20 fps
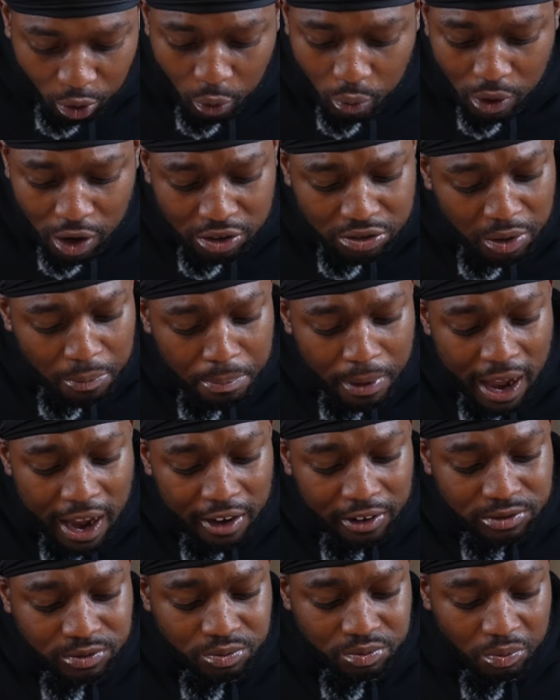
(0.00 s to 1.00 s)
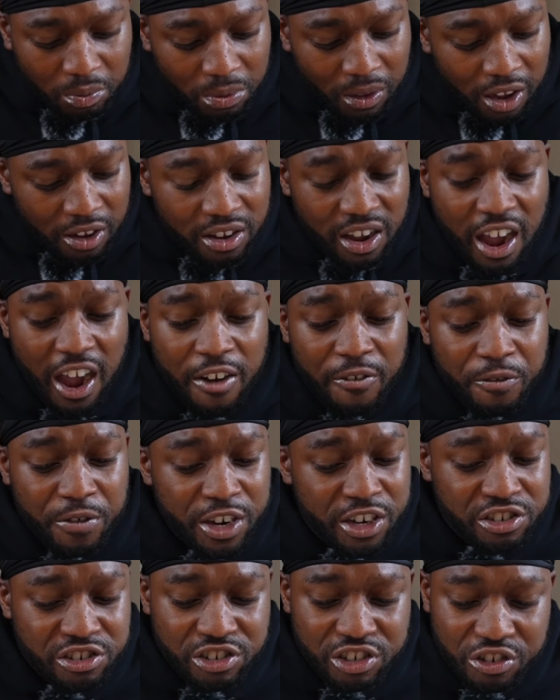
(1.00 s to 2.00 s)
Right at the back,
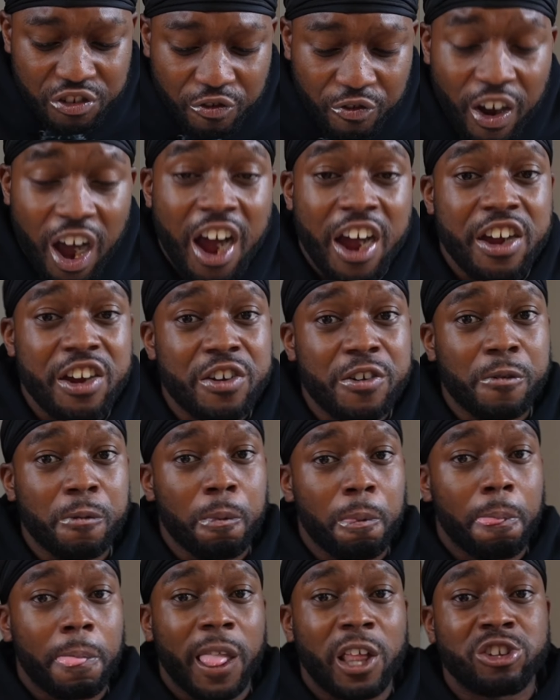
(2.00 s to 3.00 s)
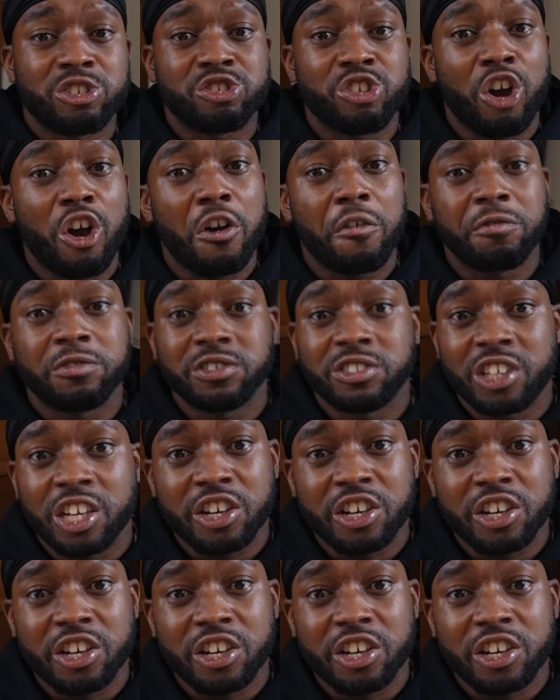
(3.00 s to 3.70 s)
catfish is fire, soft,